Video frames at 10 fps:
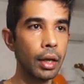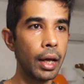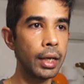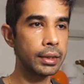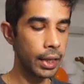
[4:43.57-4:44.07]

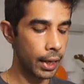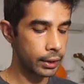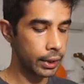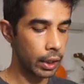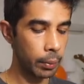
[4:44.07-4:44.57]
and say
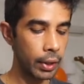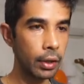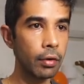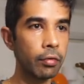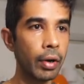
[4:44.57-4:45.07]
HTTP
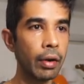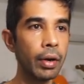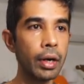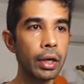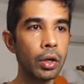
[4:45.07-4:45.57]

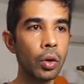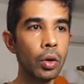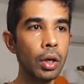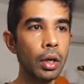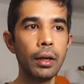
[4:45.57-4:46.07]
500
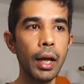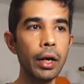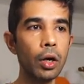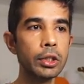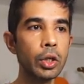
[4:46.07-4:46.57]
code and
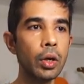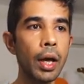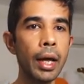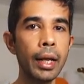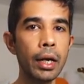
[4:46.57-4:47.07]
also
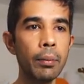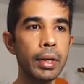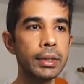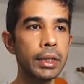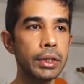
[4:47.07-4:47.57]
an error
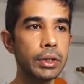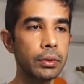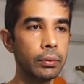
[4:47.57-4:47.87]
message.